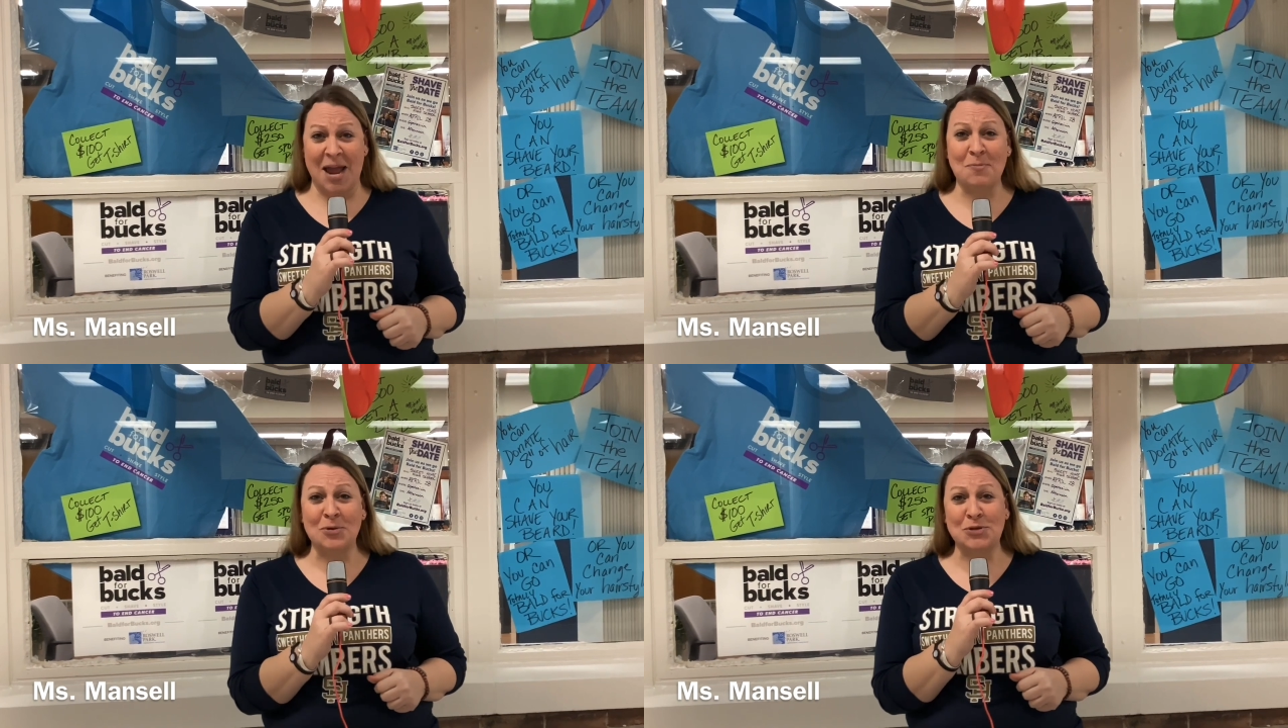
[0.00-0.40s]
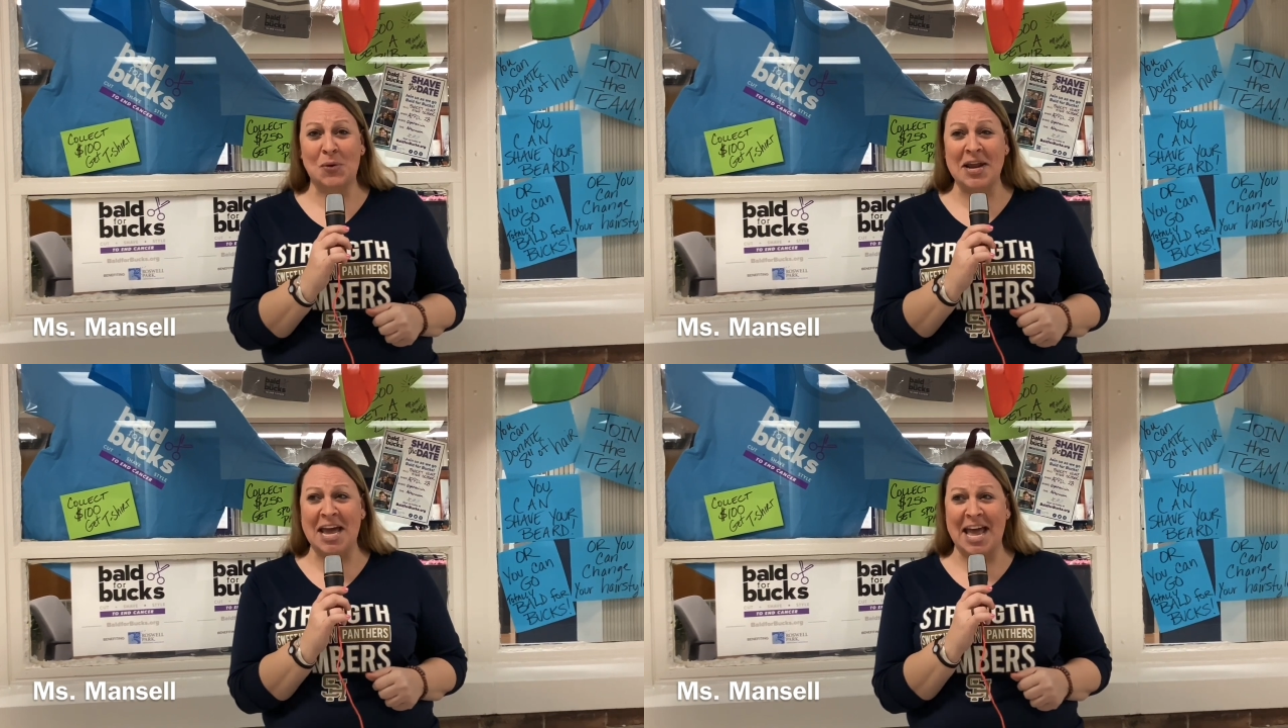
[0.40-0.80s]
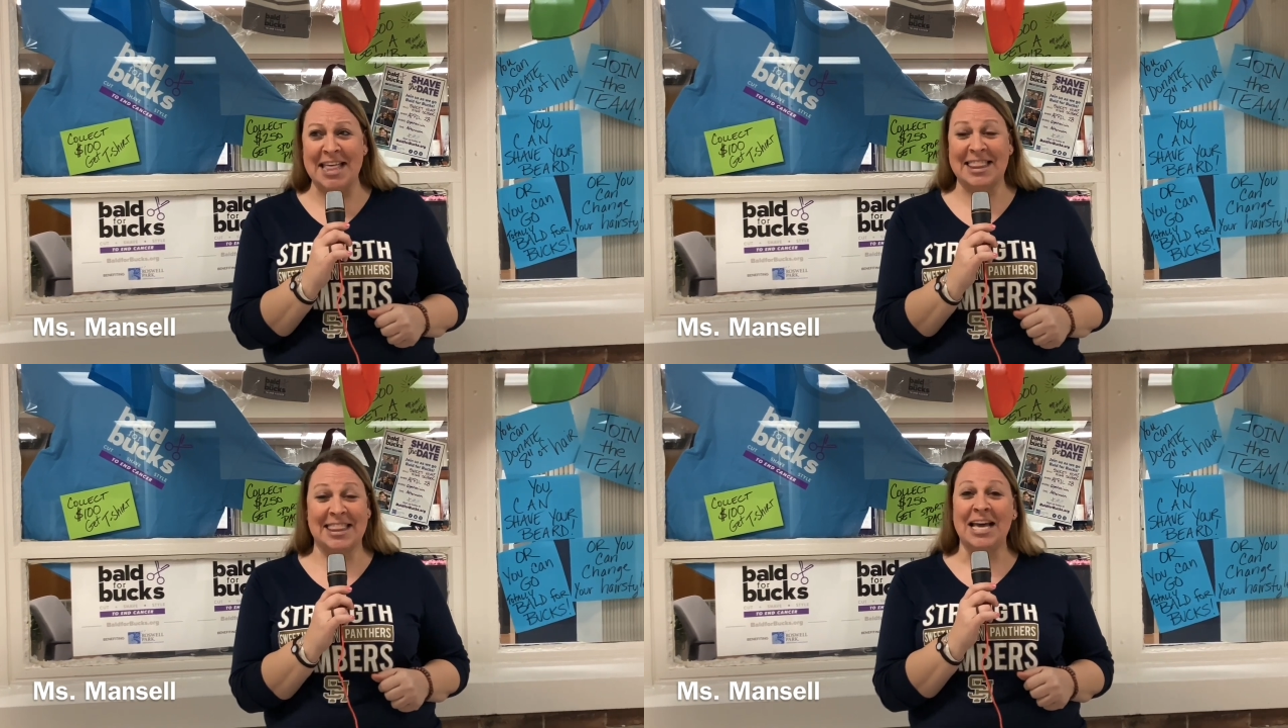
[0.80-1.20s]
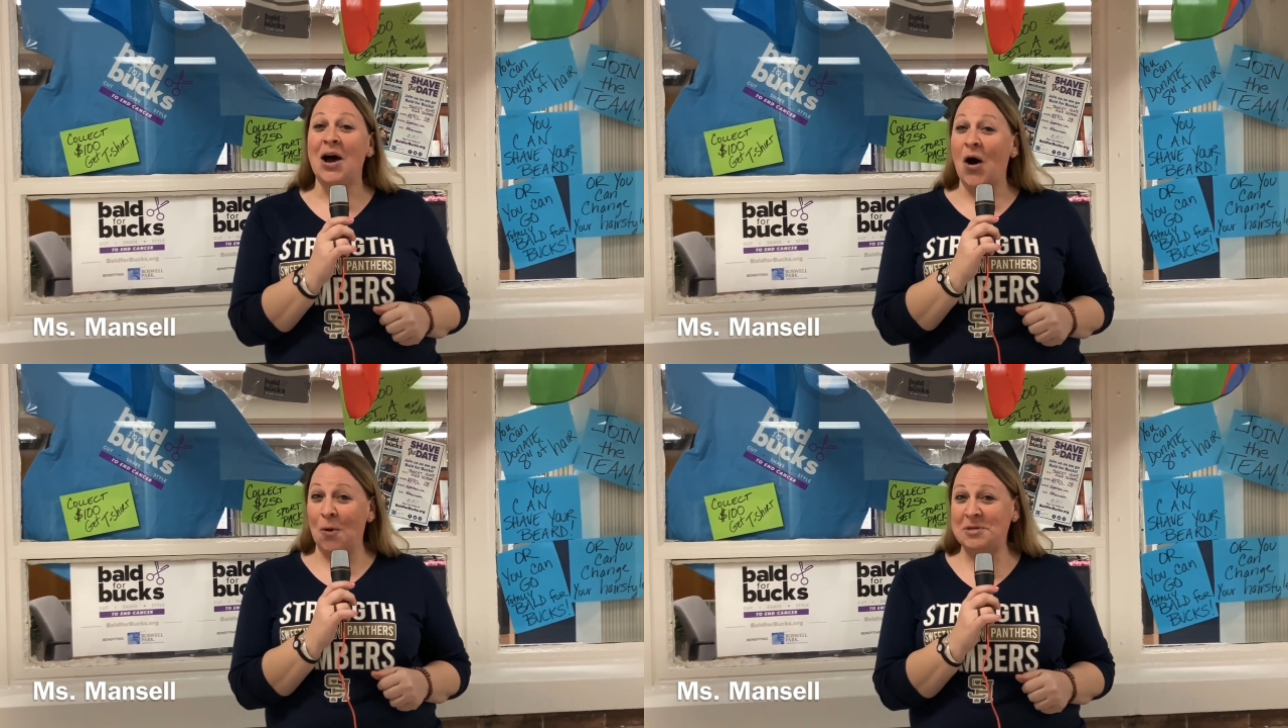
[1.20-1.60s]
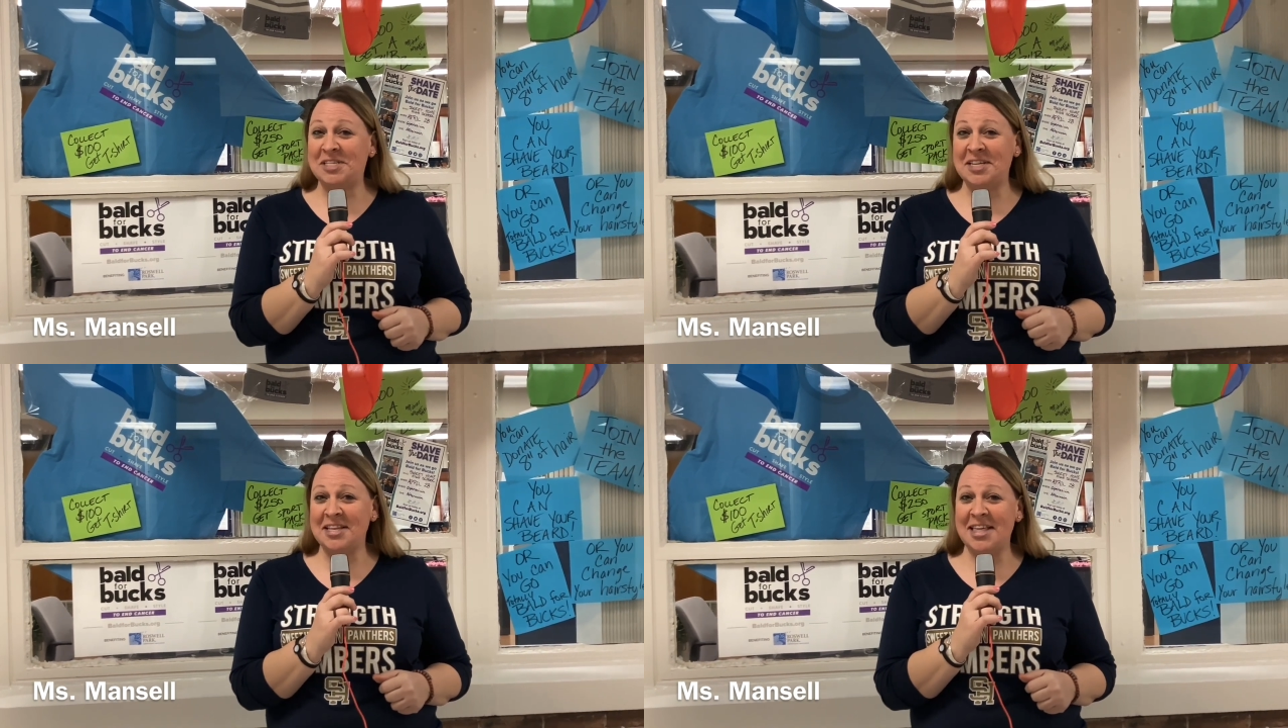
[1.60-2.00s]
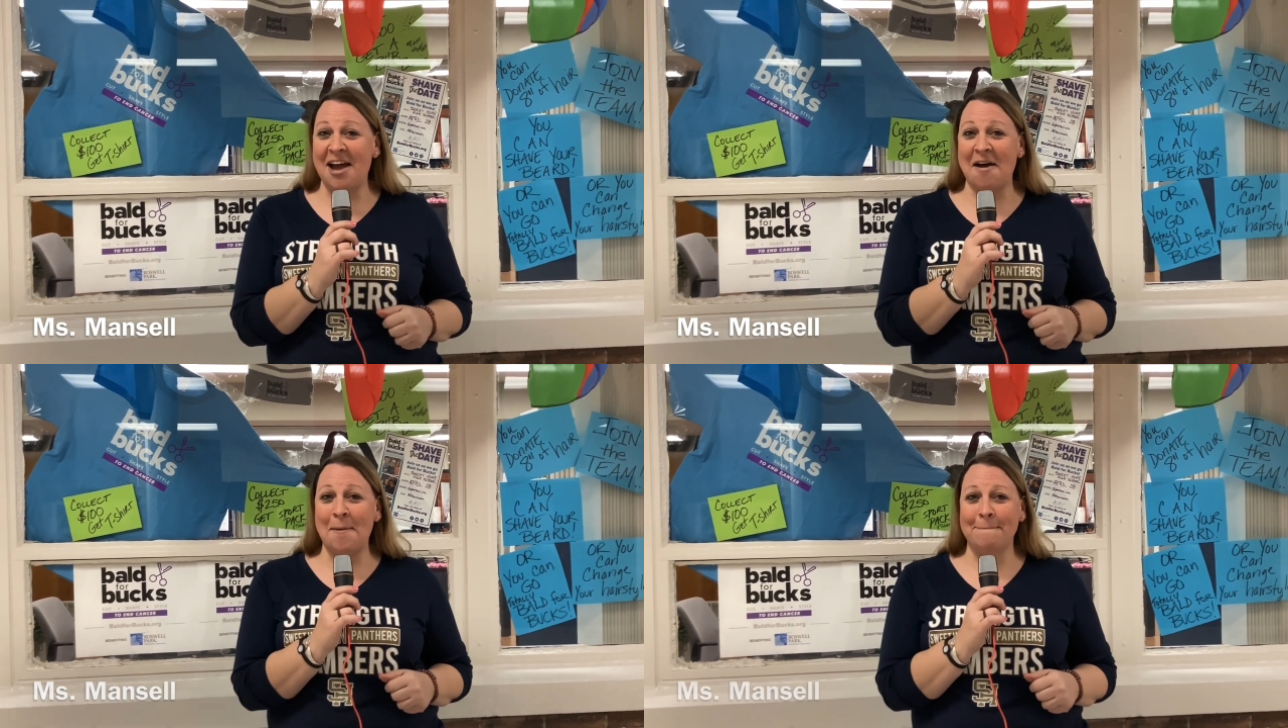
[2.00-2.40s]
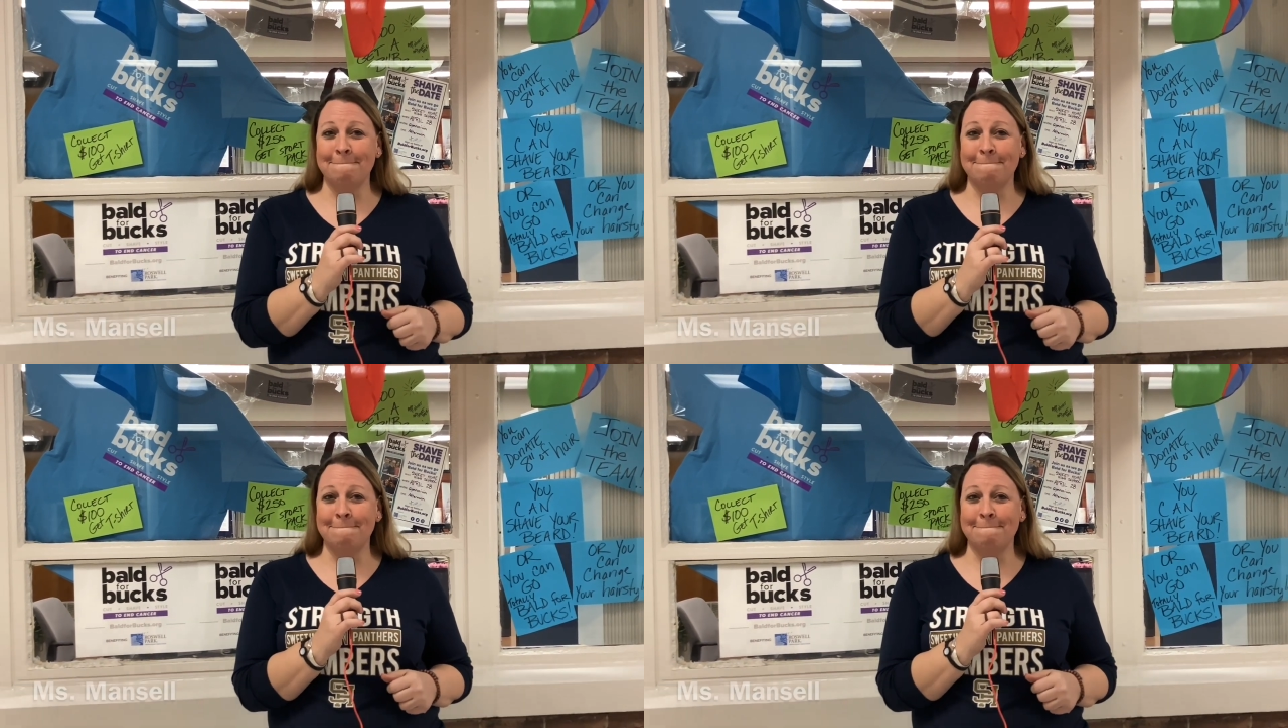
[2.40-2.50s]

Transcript: April 28th. Hope to see you there.